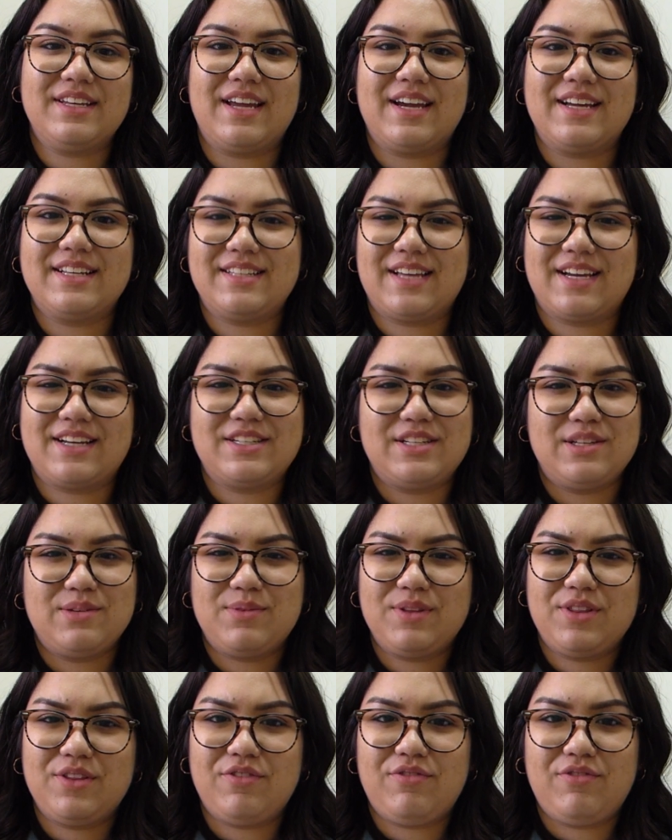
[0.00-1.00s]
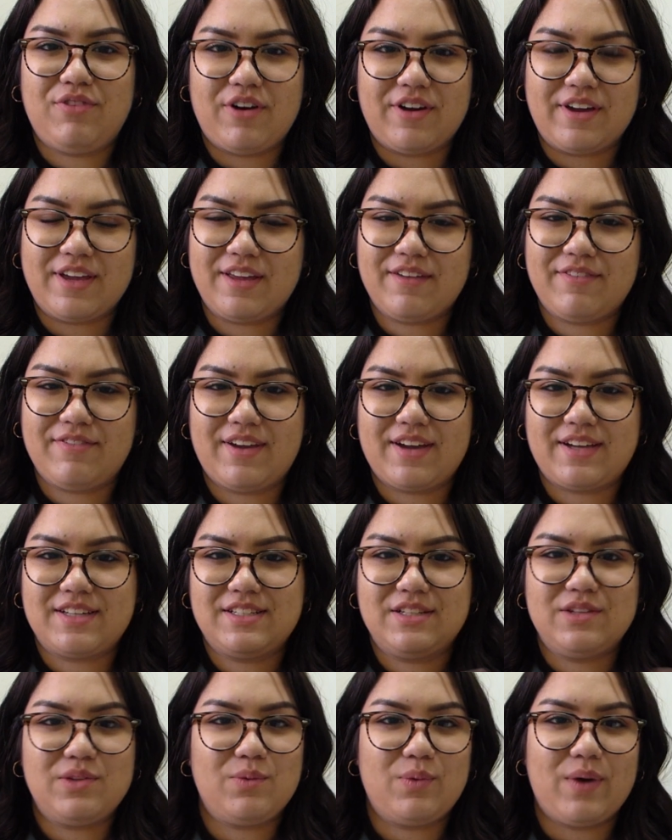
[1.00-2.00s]
nice actually with the foggy
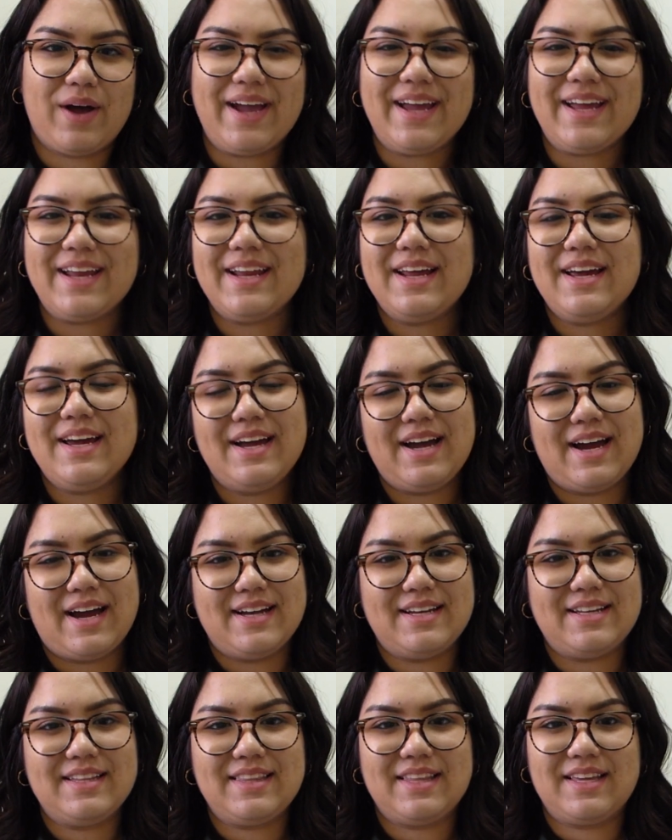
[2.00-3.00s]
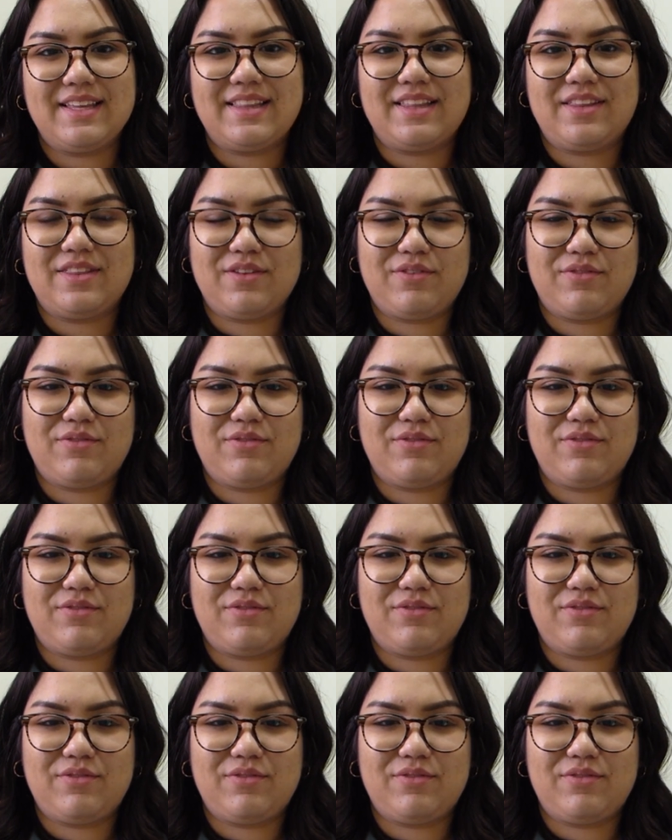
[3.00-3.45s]
effect and the white. I didn't think that the